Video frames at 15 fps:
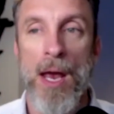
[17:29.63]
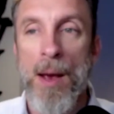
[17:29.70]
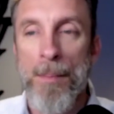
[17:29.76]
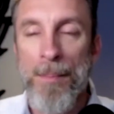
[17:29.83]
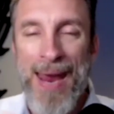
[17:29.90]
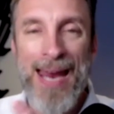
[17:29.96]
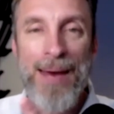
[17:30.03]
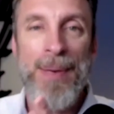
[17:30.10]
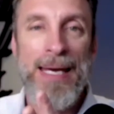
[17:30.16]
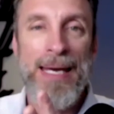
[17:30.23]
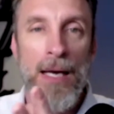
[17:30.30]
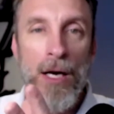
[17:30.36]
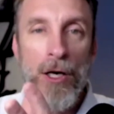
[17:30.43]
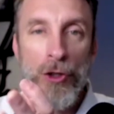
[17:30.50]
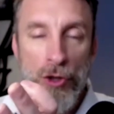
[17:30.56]
Maybe
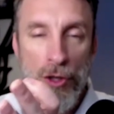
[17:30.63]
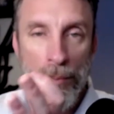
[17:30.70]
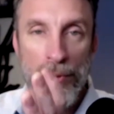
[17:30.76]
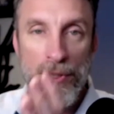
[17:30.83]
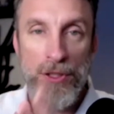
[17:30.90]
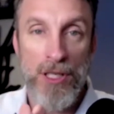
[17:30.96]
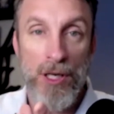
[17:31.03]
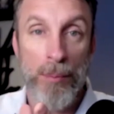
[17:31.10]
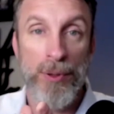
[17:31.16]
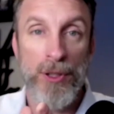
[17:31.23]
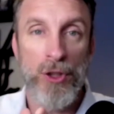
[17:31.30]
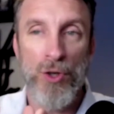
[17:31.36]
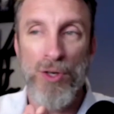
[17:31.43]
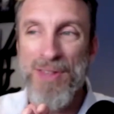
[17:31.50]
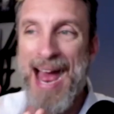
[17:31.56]
you can still
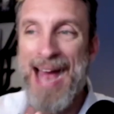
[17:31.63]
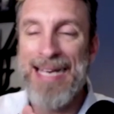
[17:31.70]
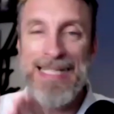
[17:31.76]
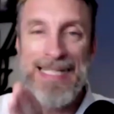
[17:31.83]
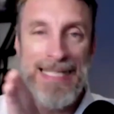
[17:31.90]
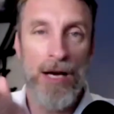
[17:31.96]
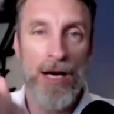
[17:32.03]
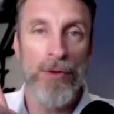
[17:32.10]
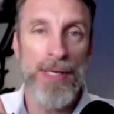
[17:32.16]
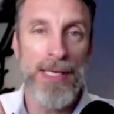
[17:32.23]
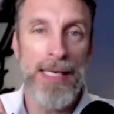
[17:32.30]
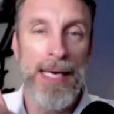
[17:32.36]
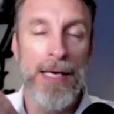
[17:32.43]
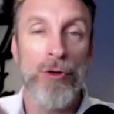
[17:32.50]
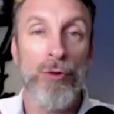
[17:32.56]
procure that and sell
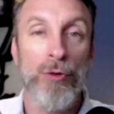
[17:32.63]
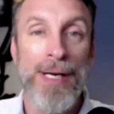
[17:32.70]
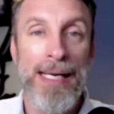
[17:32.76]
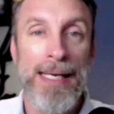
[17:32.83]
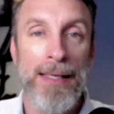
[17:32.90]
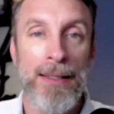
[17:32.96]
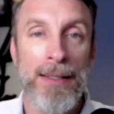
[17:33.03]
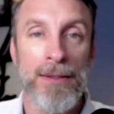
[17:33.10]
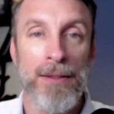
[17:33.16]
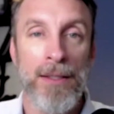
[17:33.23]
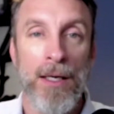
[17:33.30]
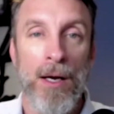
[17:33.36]
the ingredients